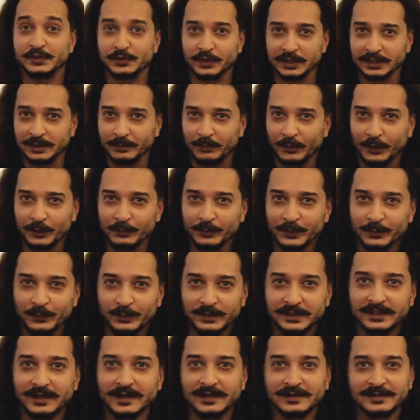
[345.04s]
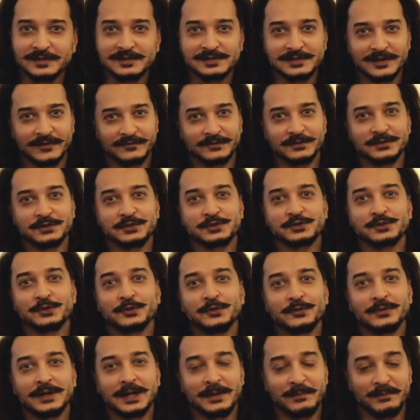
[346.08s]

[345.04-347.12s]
took an appointment with the artist after the show.